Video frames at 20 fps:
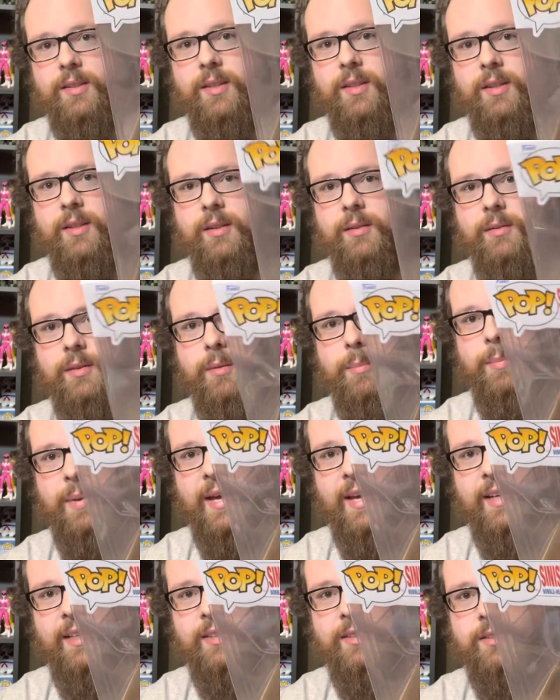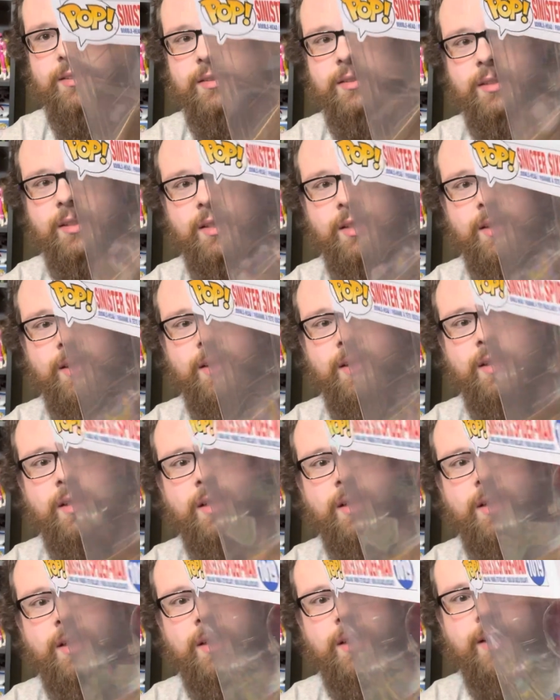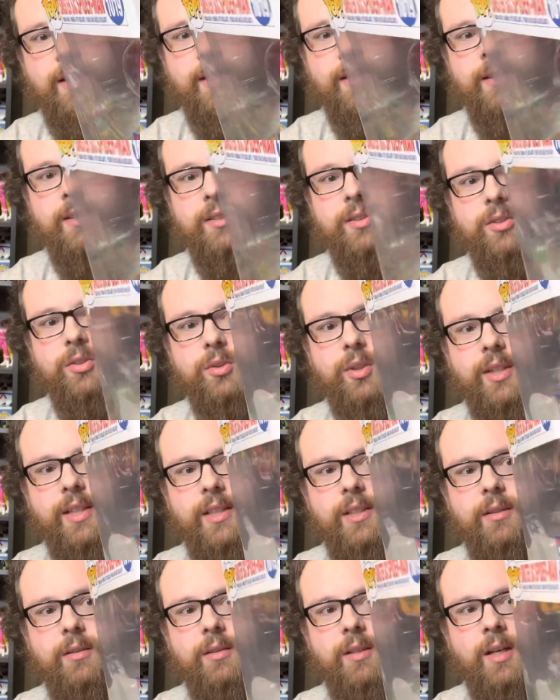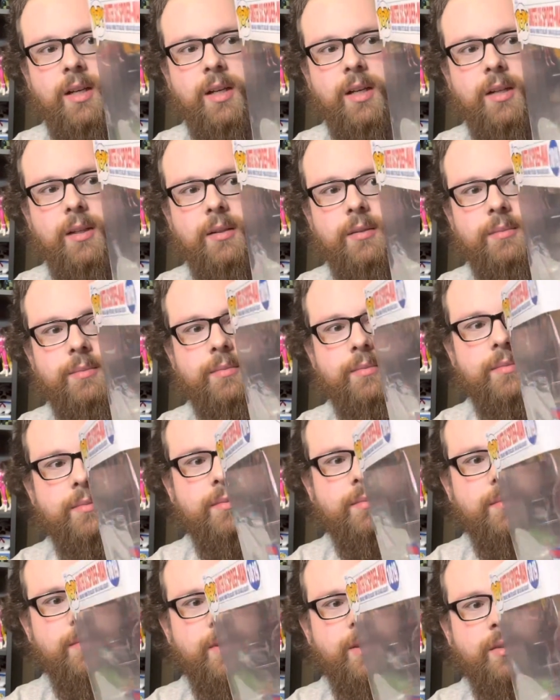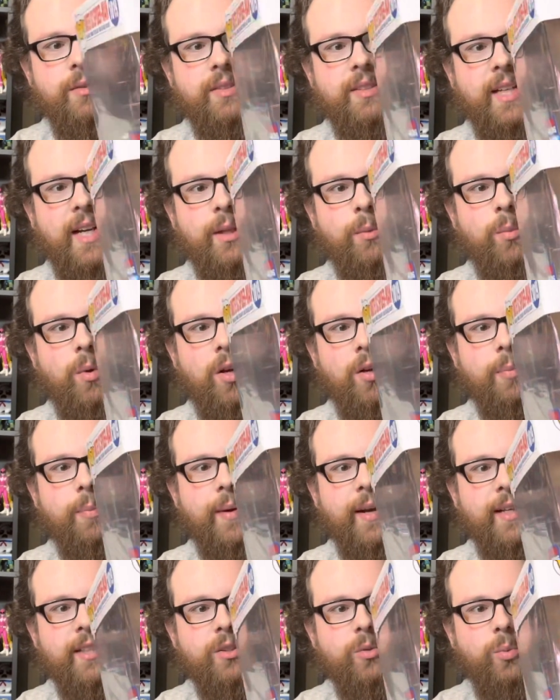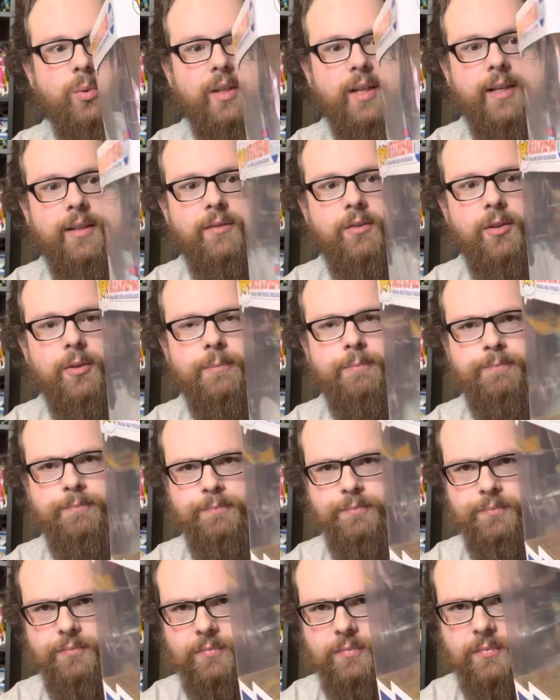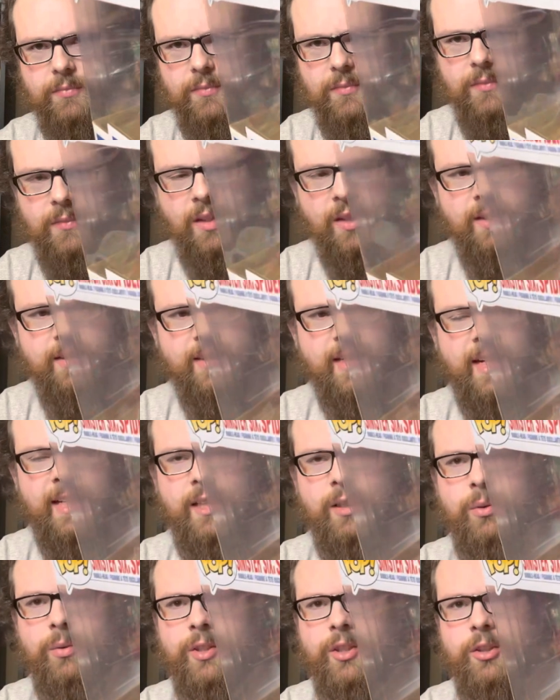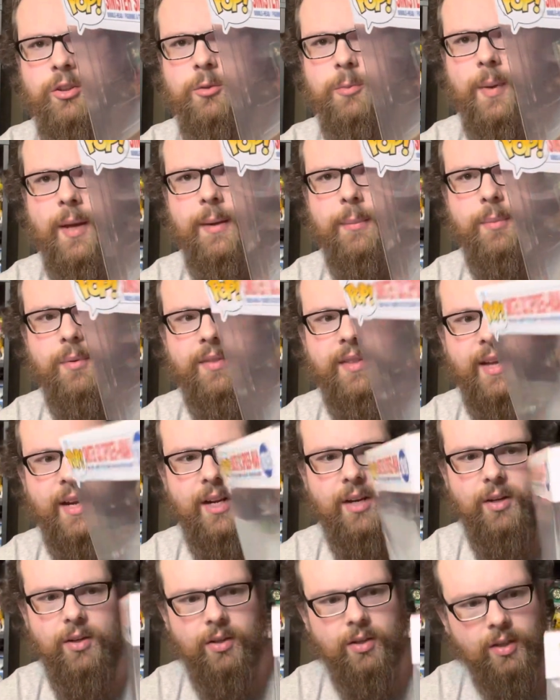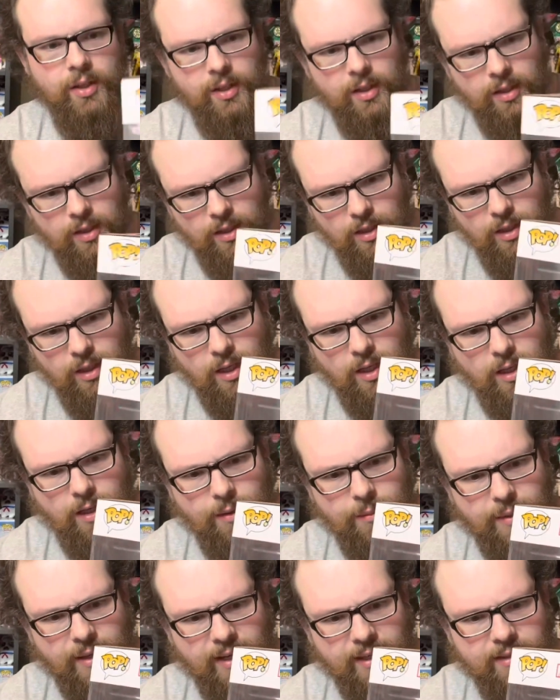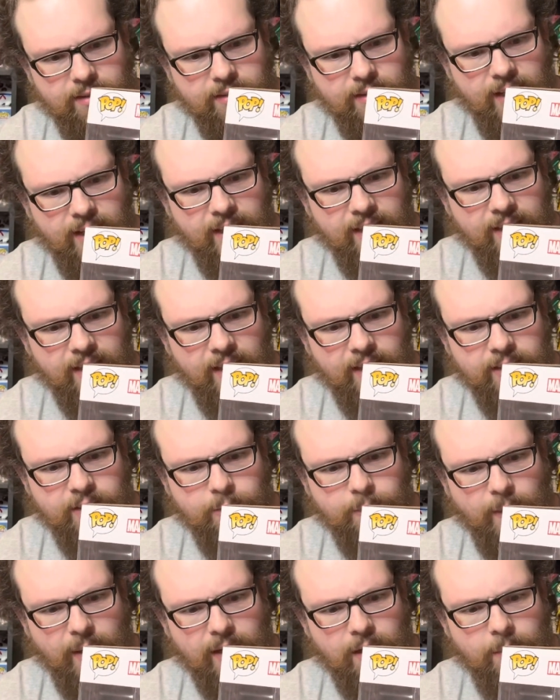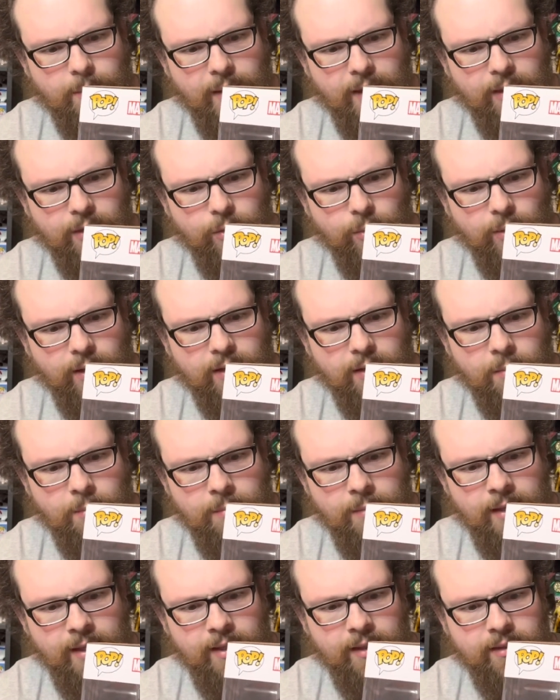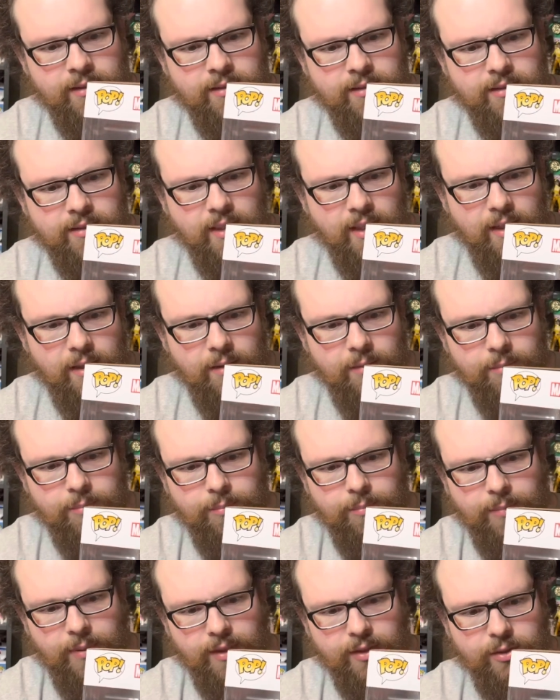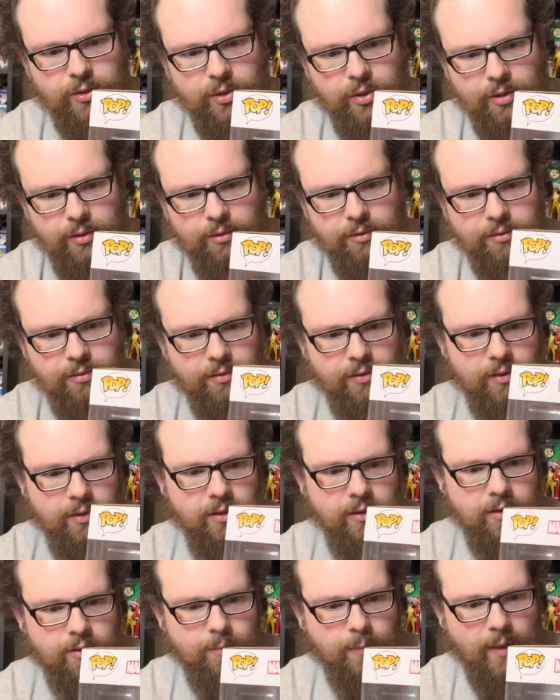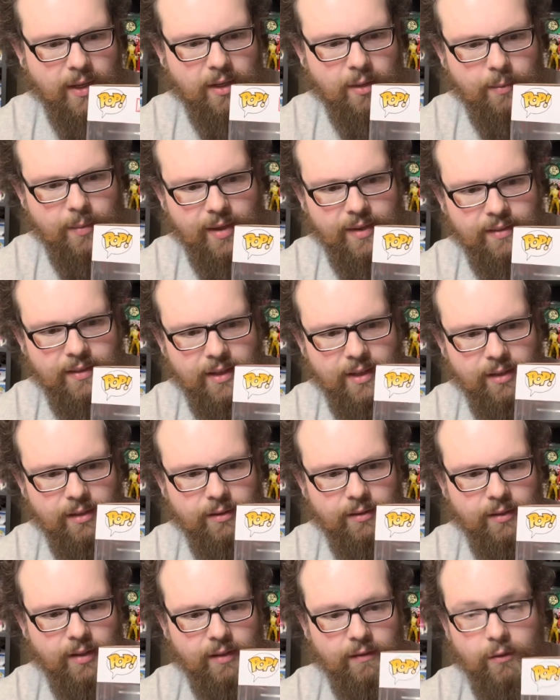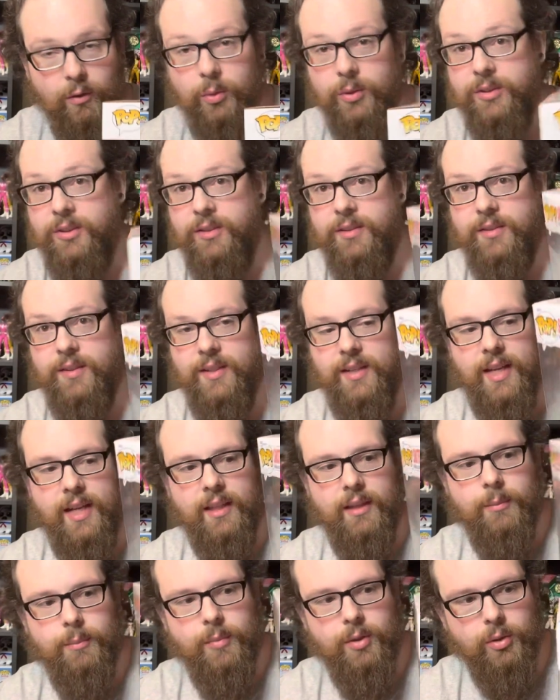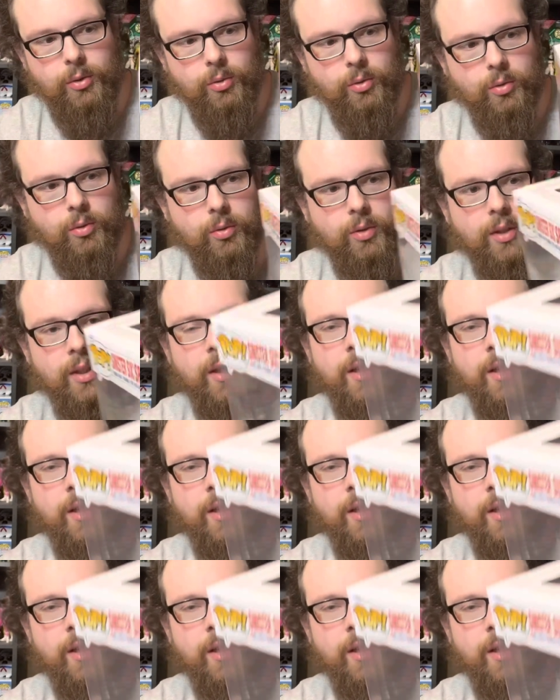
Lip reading: the base, like the street, sidewalk base, whatever. It's got a little newspaper there that has the headline Spider-Man Threat or Menace. It's got a picture of Spider-Man there, and of course it's the Daily Bugle.